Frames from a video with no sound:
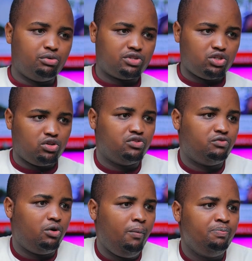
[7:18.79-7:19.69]
positions
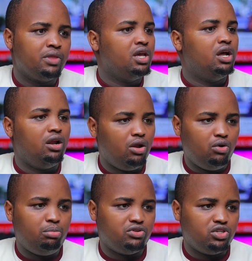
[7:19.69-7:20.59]
for
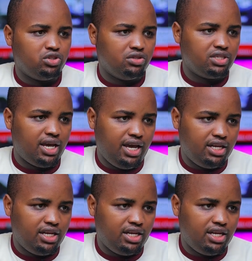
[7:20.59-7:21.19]
long positions,